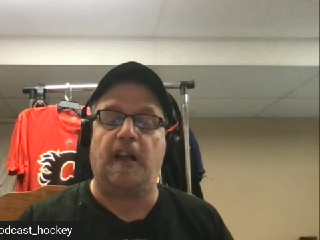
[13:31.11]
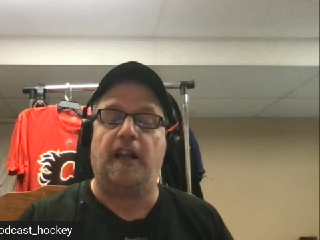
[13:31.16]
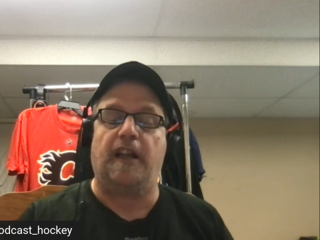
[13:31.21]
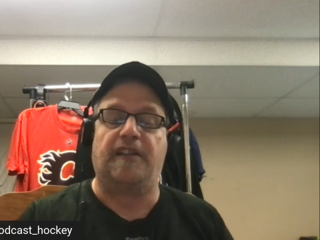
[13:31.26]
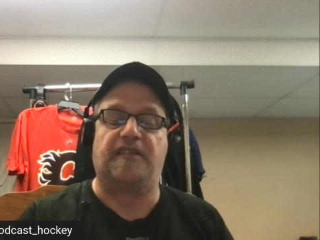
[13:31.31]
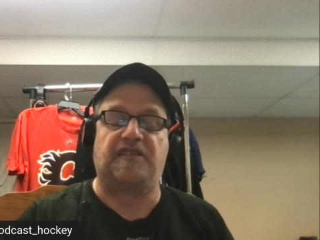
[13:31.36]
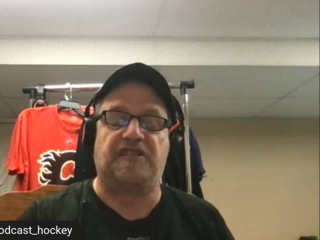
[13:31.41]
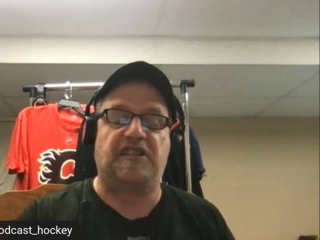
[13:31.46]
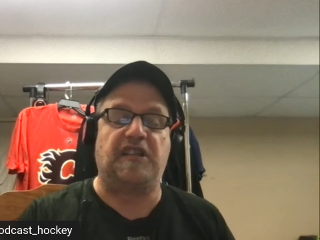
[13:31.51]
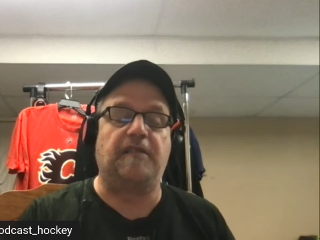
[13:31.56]

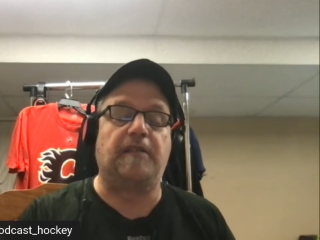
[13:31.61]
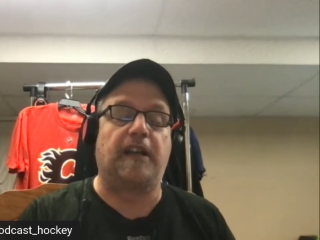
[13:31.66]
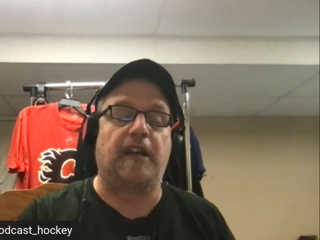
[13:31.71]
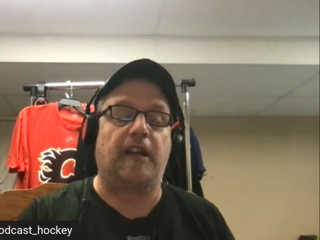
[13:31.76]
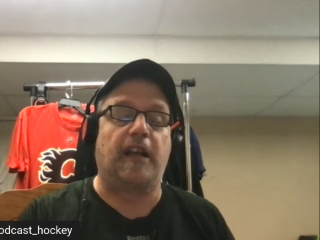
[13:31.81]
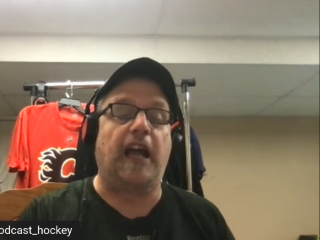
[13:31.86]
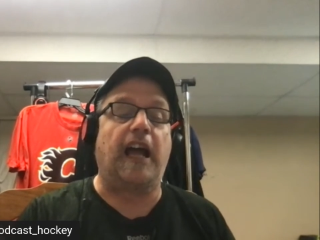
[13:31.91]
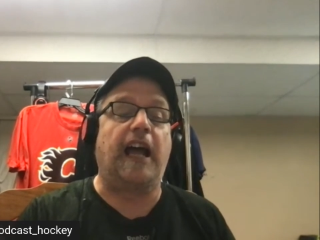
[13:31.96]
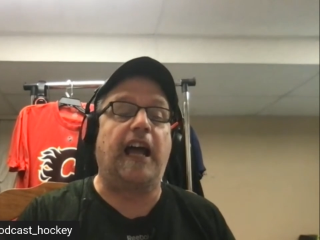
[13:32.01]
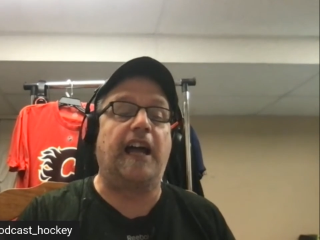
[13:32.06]
It's a team that
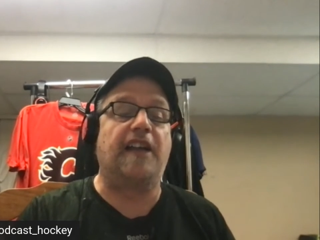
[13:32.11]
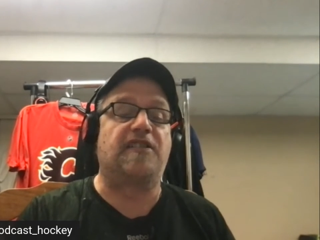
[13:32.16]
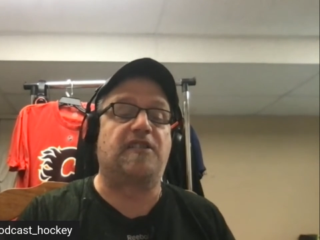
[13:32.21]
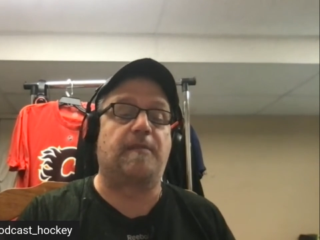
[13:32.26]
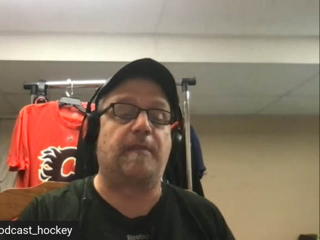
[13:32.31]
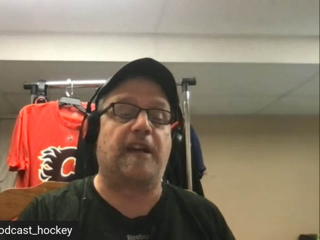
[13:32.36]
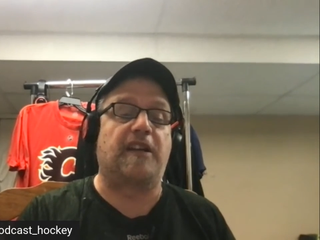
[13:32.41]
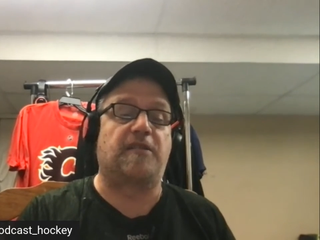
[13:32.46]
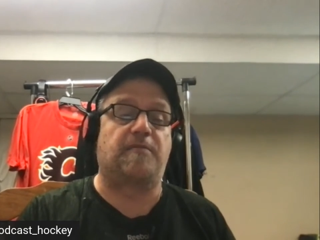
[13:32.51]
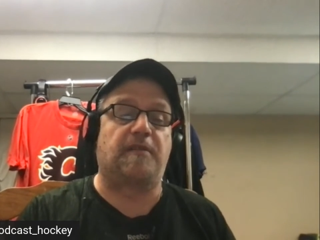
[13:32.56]
had
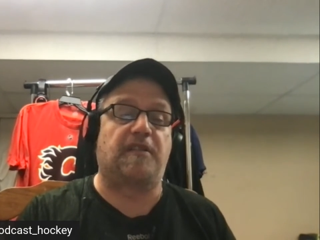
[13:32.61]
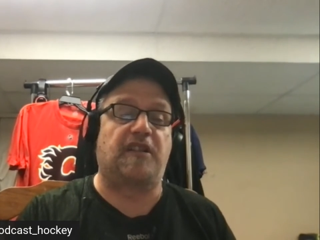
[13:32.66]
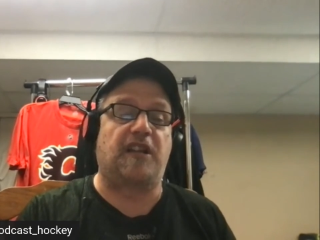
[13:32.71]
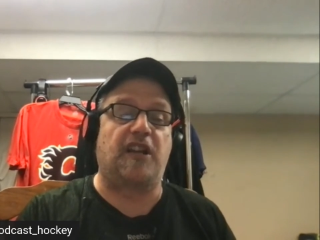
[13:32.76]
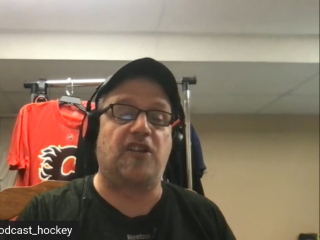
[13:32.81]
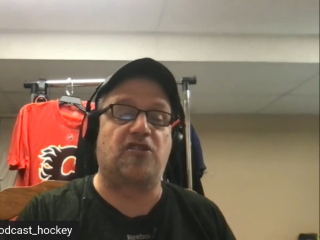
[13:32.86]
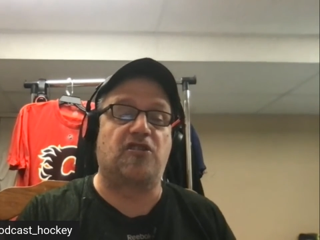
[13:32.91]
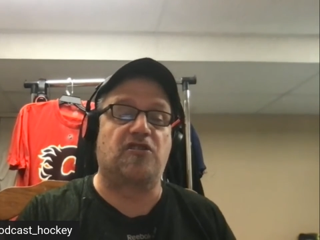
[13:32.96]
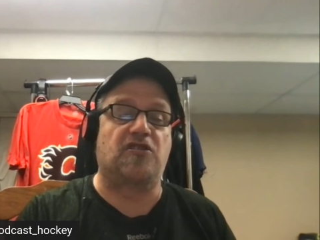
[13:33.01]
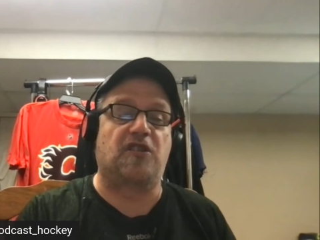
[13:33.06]
some
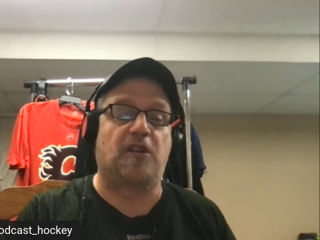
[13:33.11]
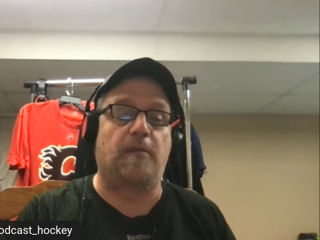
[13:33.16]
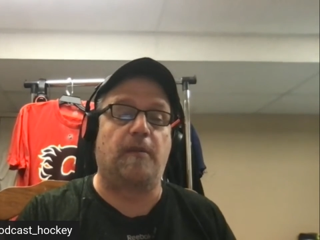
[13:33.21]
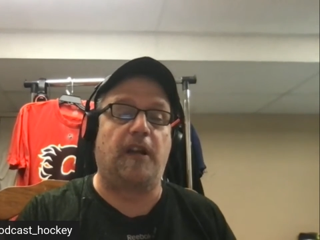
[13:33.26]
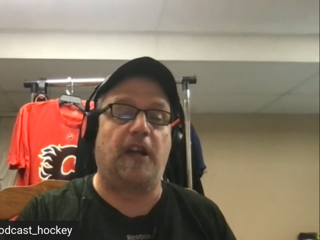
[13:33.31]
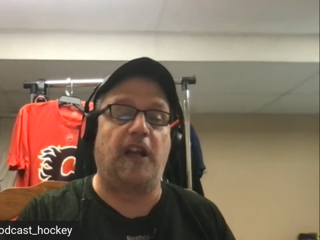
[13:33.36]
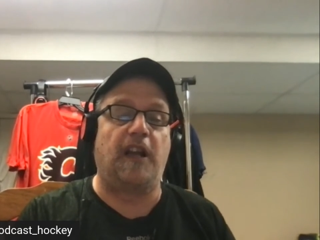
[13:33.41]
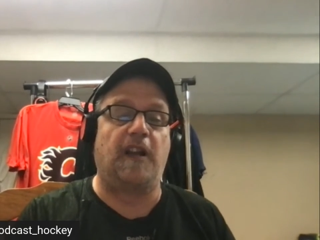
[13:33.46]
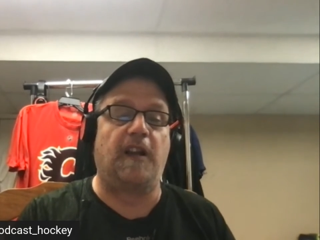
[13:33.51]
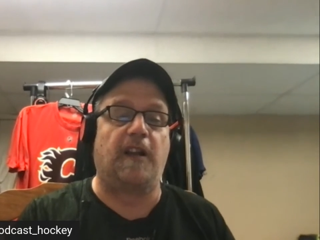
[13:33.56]
expectations coming
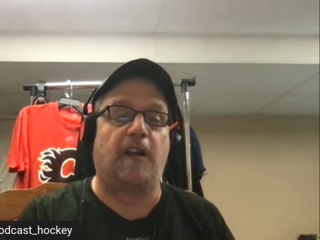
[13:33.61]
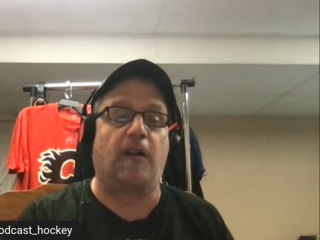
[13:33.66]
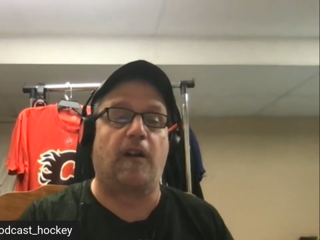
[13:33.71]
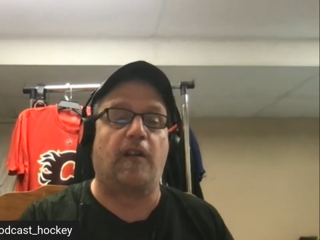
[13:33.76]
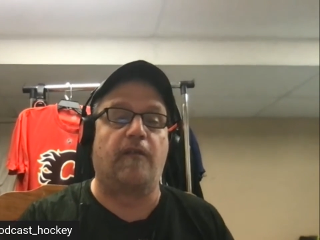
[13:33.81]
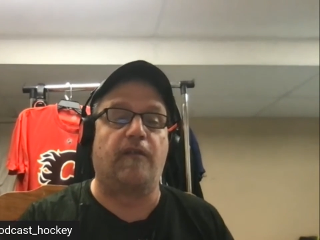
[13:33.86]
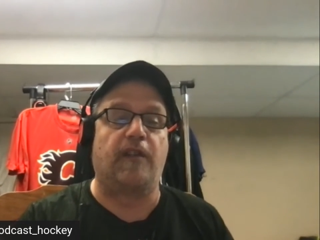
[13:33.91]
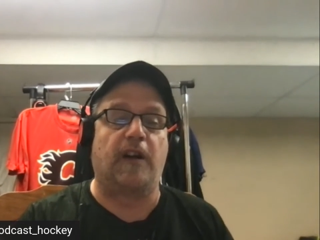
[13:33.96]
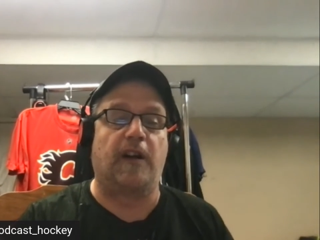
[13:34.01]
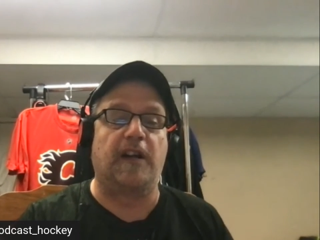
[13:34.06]
in. They're in a
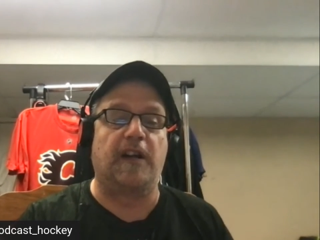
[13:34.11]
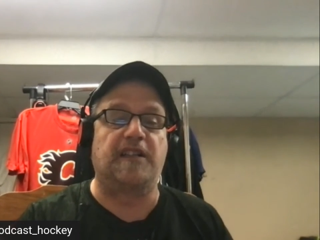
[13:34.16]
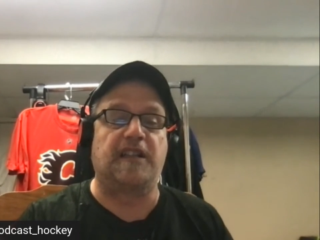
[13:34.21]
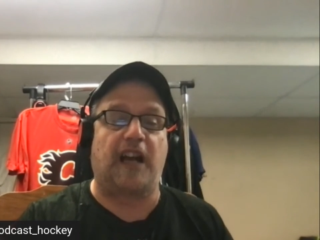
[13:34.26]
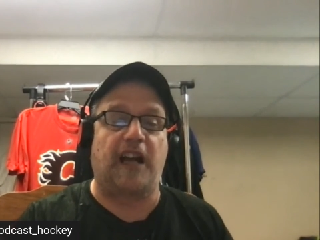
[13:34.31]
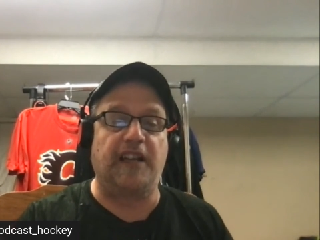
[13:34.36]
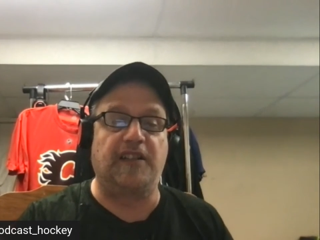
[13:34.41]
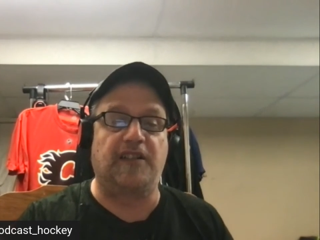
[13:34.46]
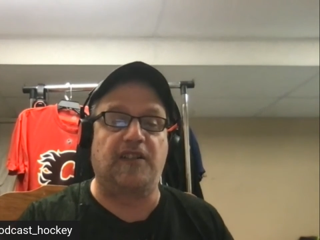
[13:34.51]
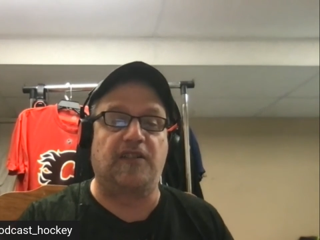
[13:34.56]
very
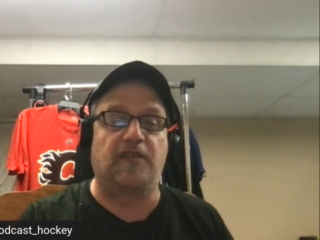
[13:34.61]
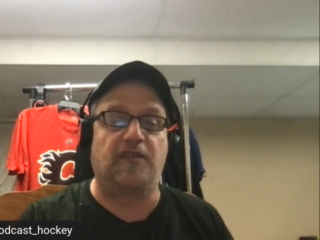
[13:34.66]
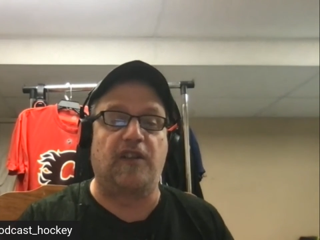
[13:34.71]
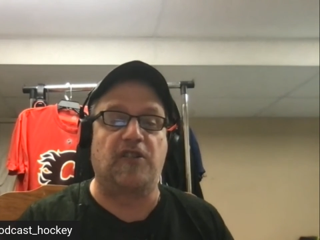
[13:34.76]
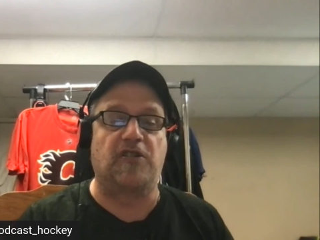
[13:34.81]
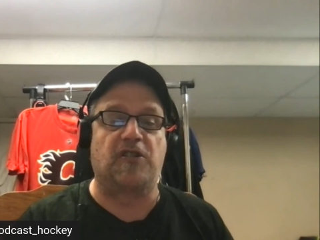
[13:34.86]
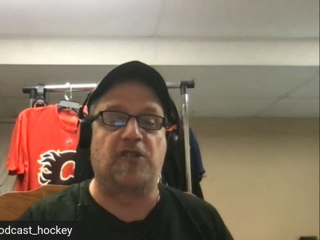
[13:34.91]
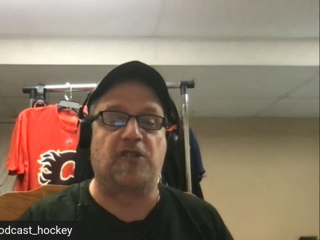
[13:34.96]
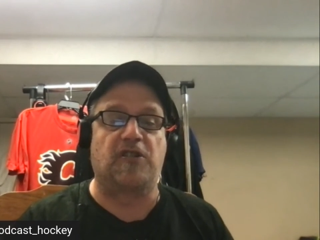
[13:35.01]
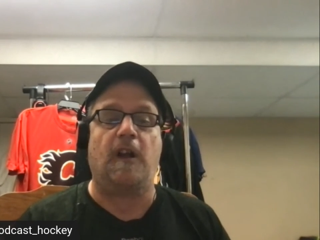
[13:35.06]
tight
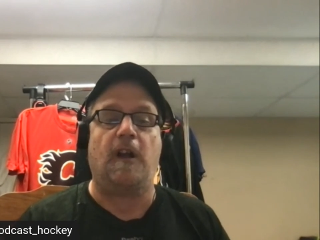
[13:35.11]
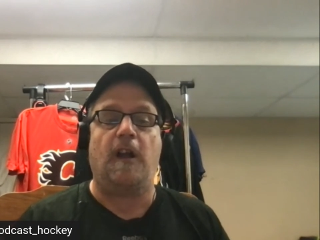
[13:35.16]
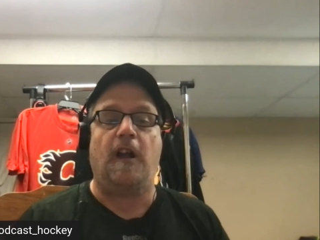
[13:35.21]
division.